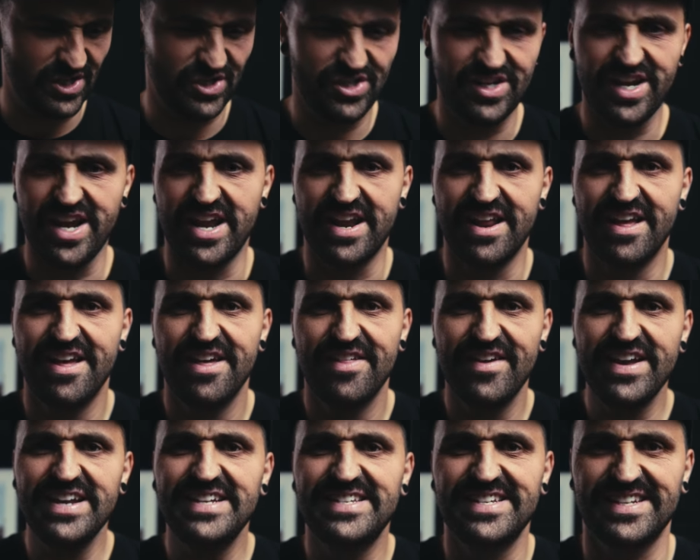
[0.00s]
shit,
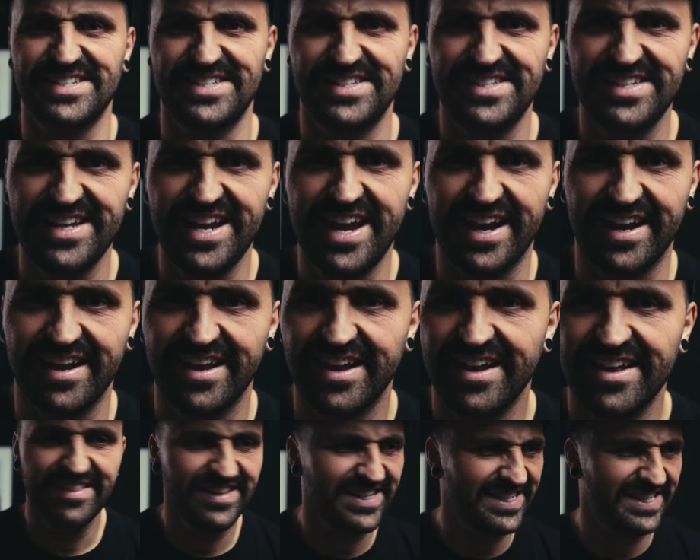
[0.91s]
these are sick.
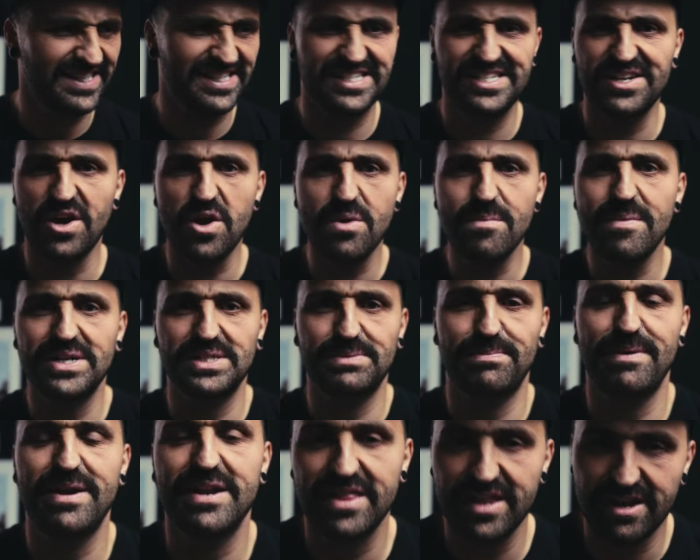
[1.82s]
This is so
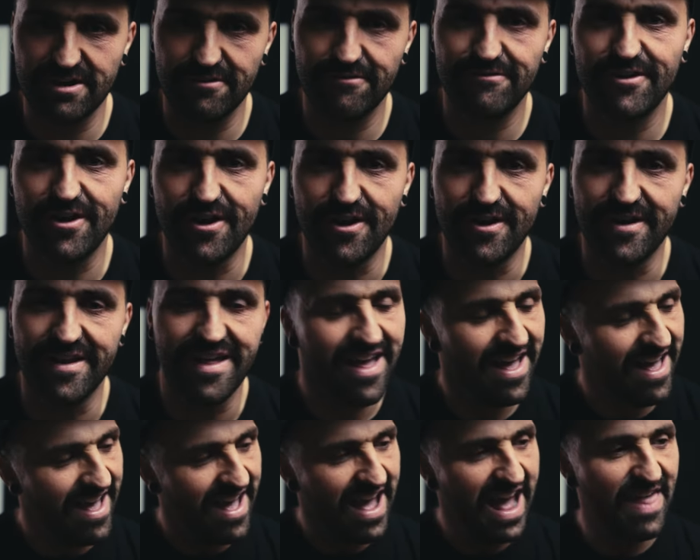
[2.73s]
much better than a phone.
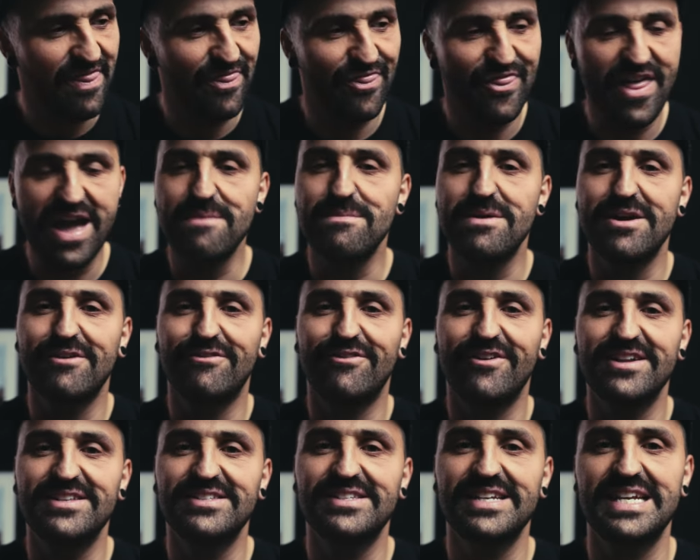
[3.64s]
And that, my
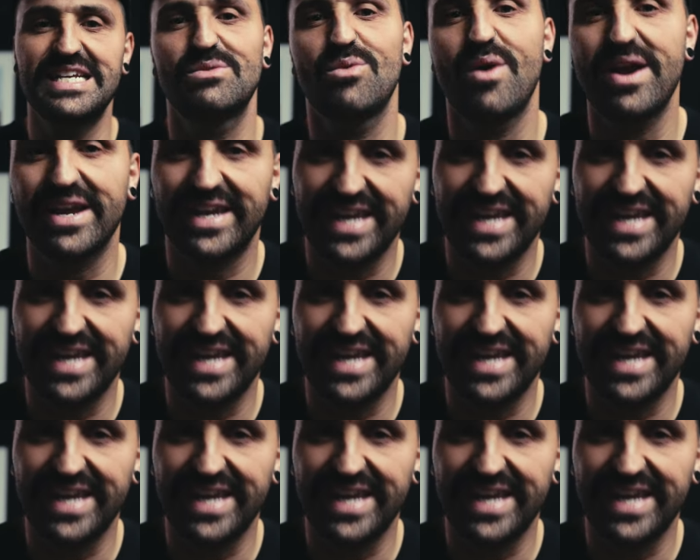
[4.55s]
friends, is why